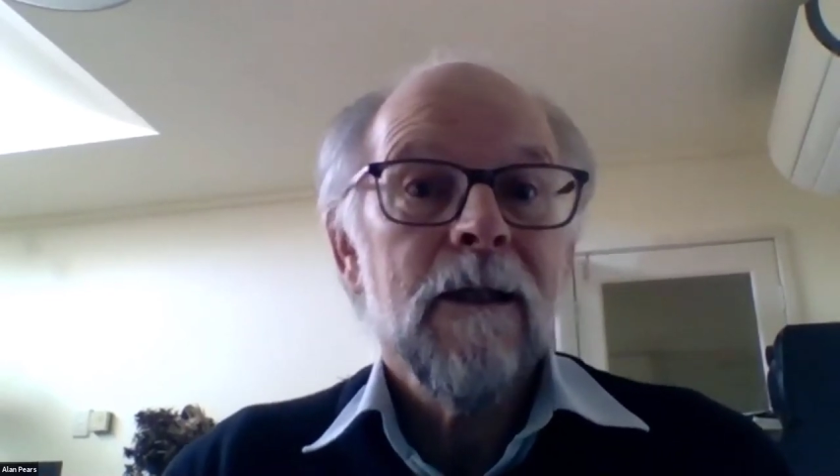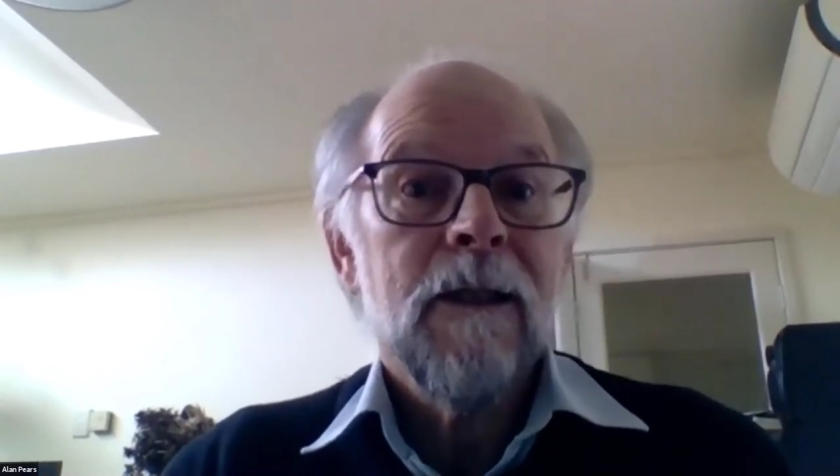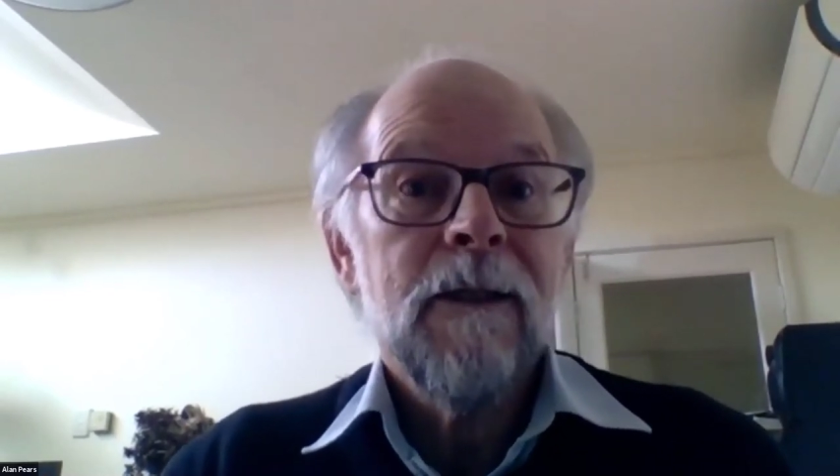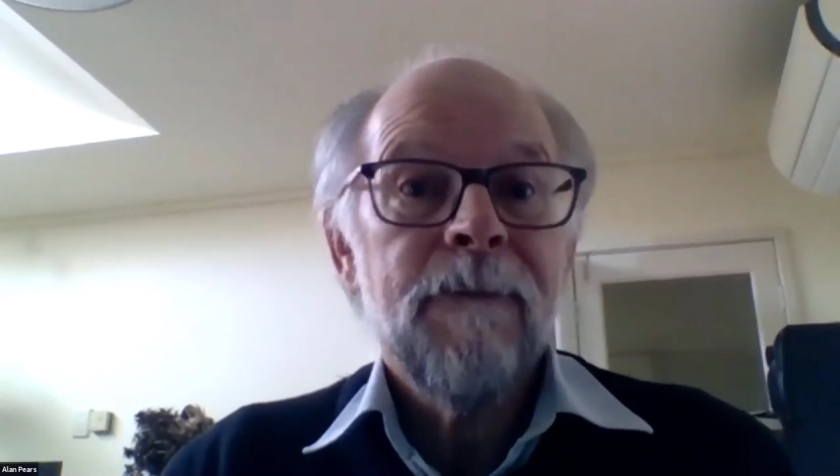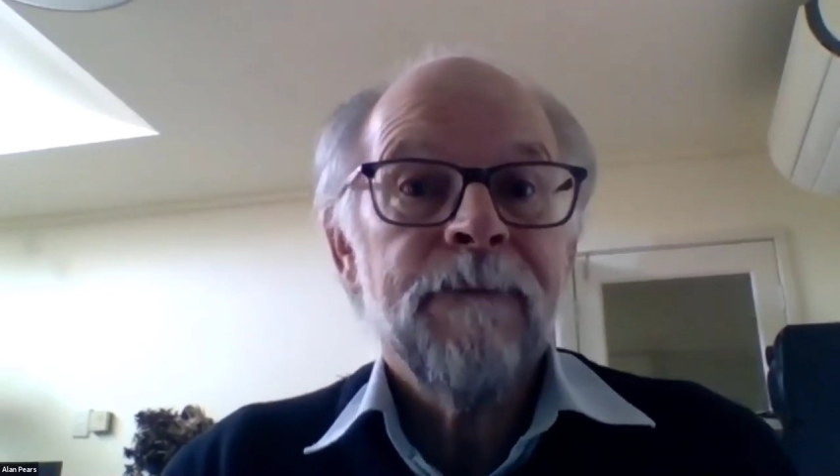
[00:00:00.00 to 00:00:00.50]

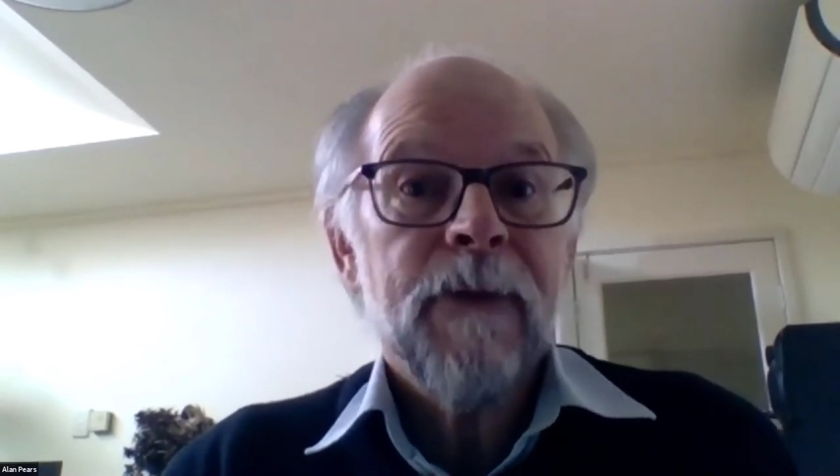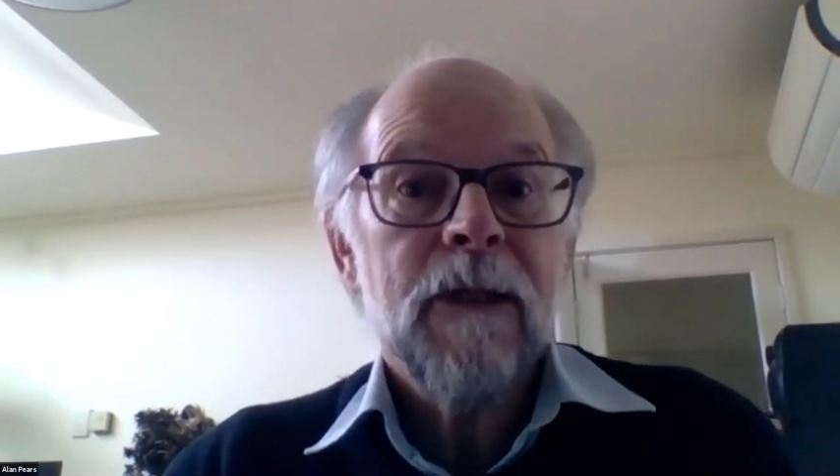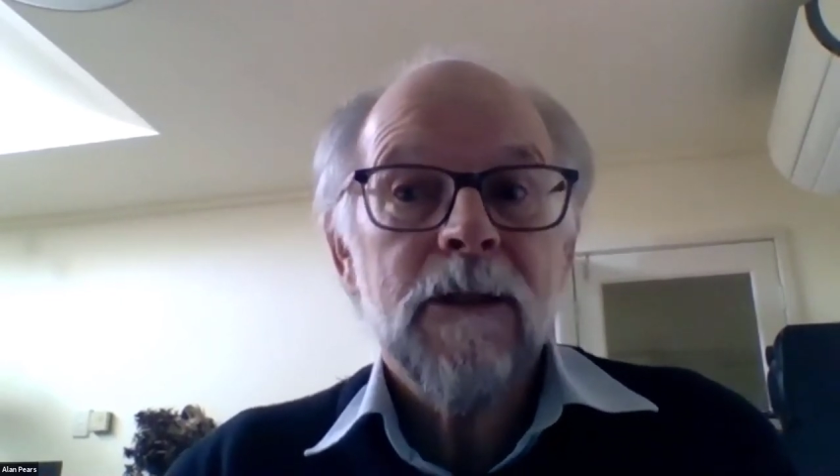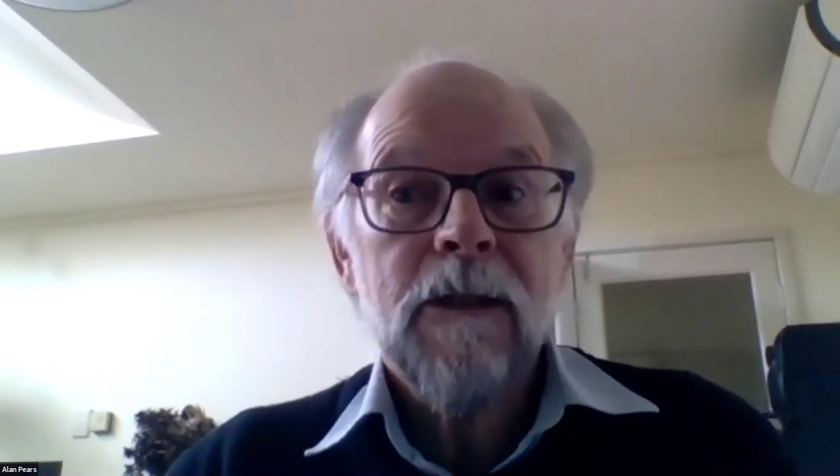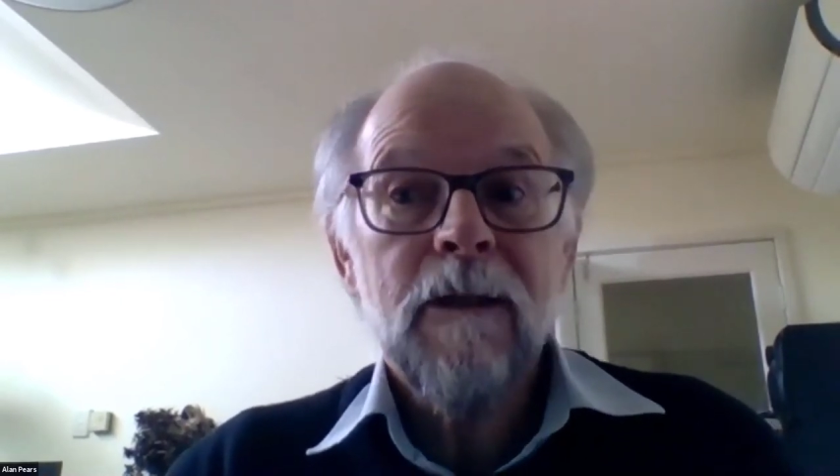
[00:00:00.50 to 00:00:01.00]
Um,
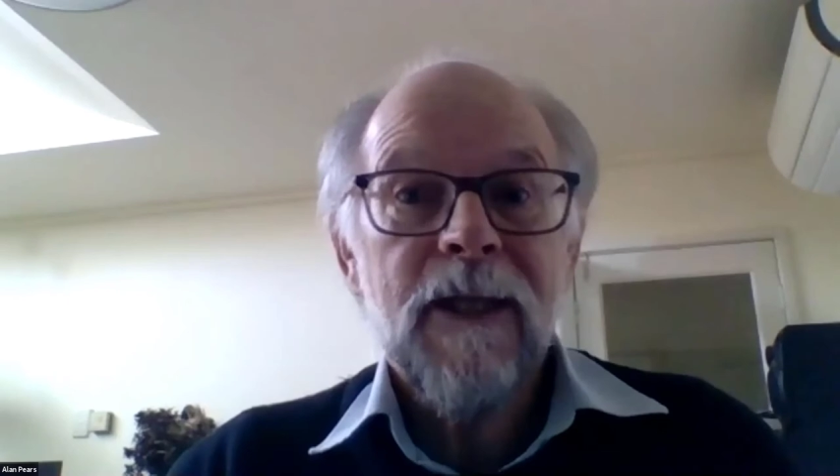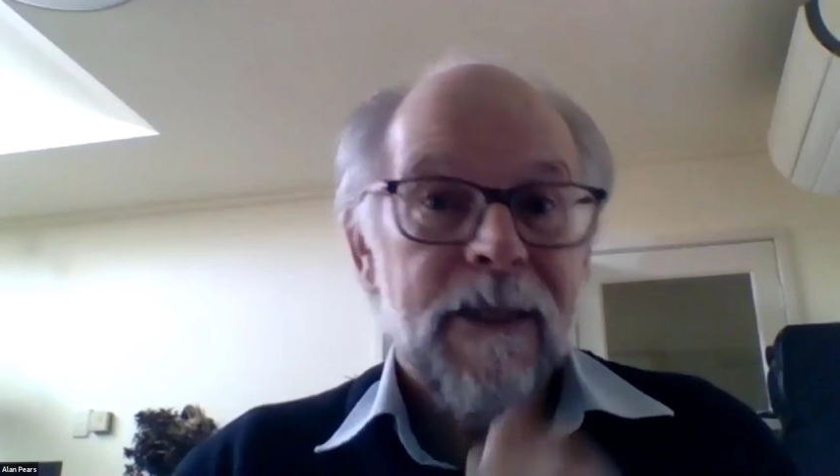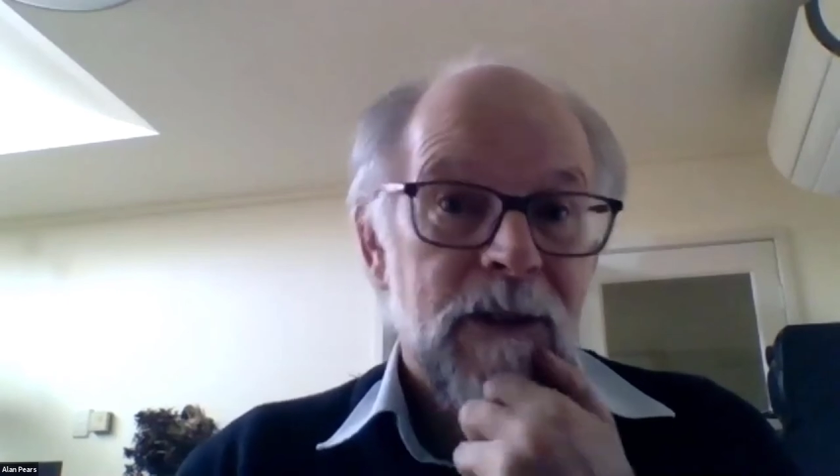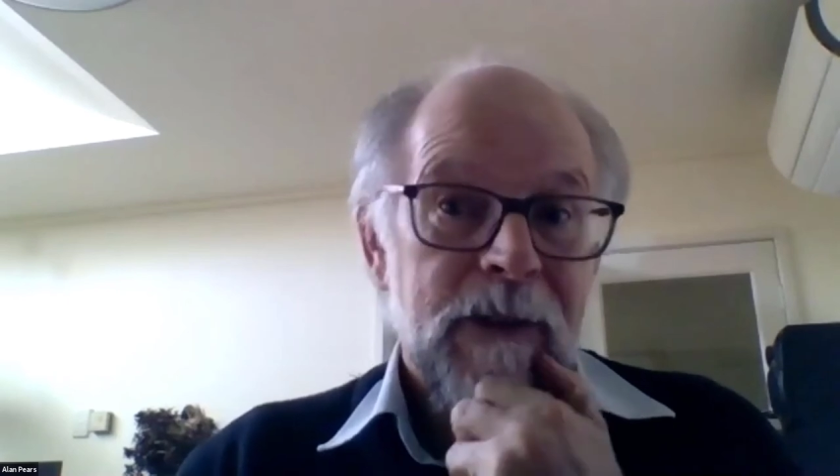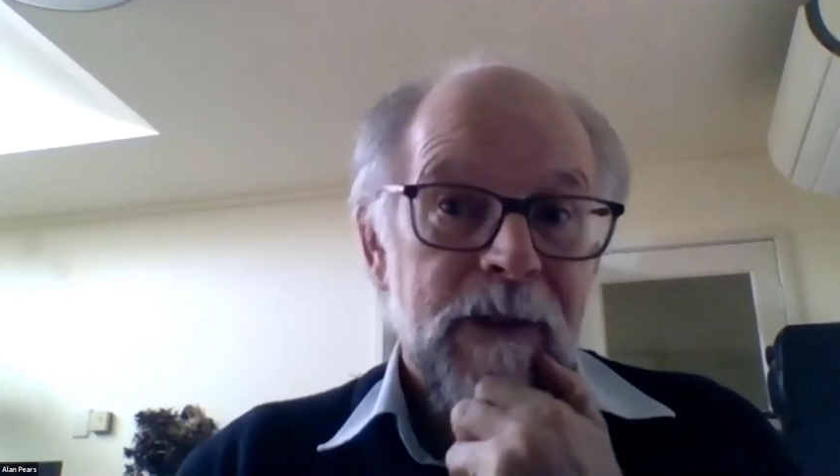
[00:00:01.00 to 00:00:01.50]
so
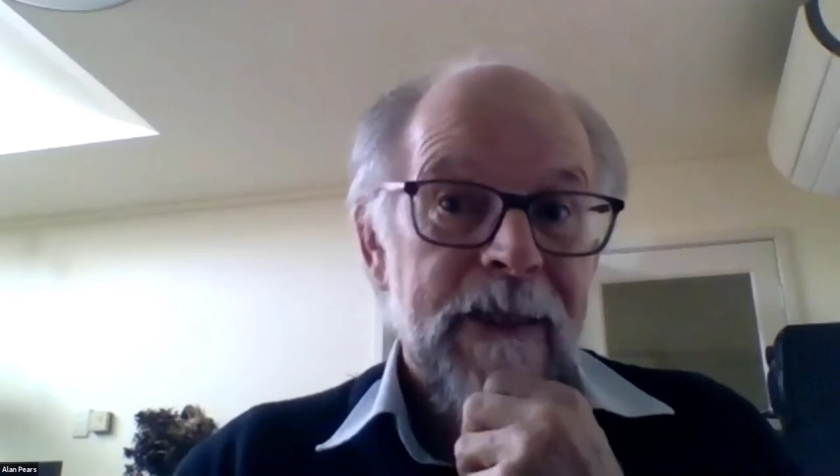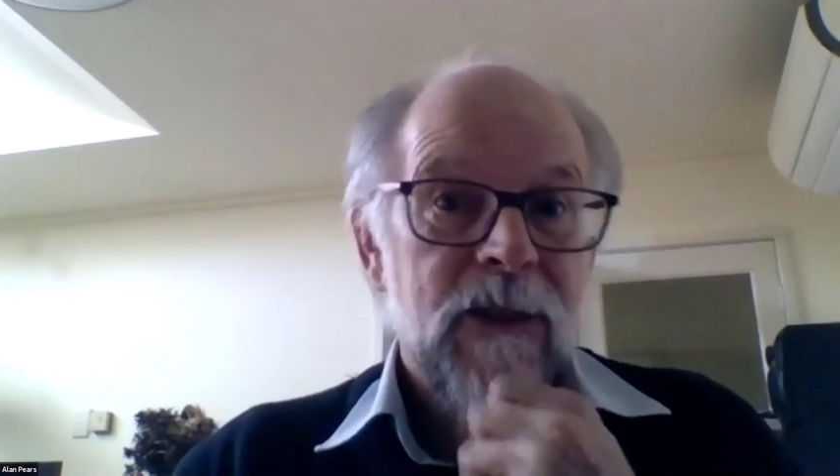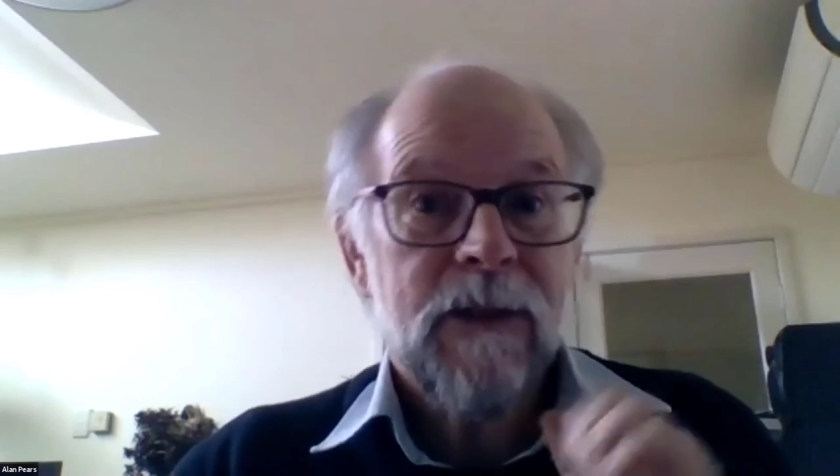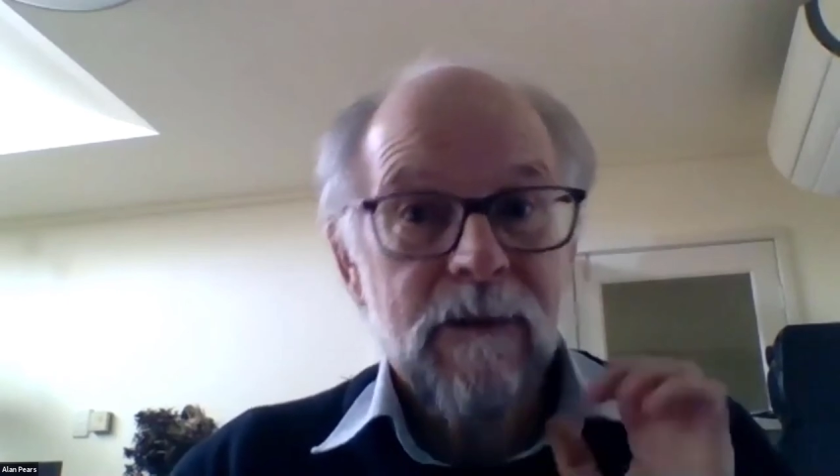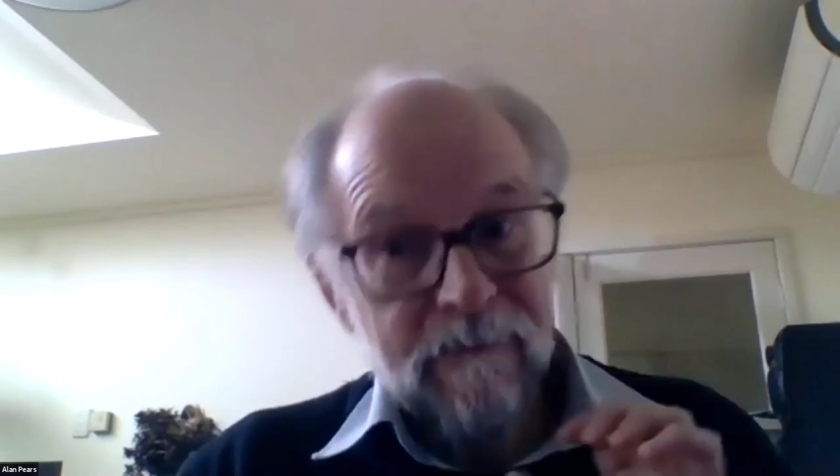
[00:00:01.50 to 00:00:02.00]
that's,
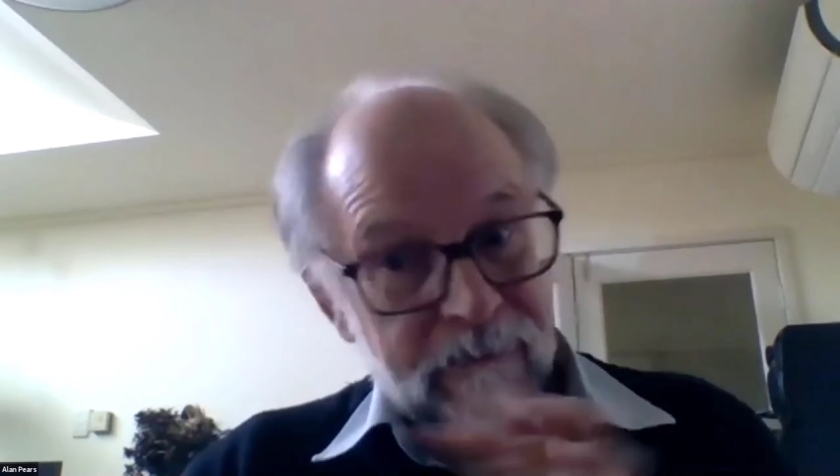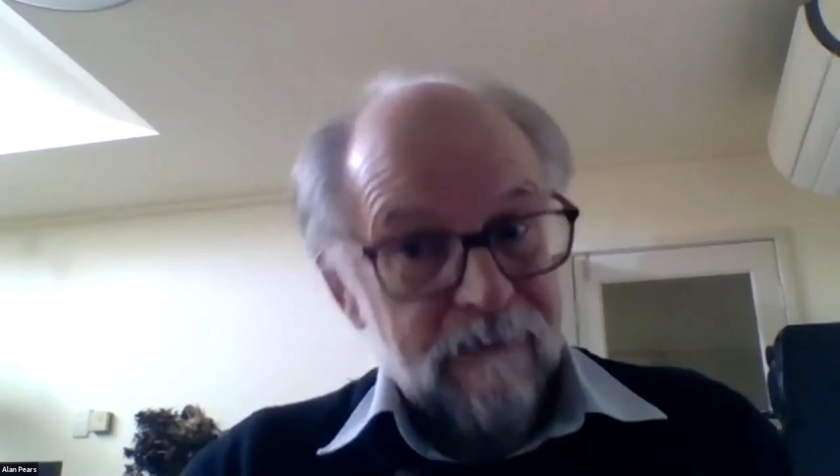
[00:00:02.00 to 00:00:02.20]
that's,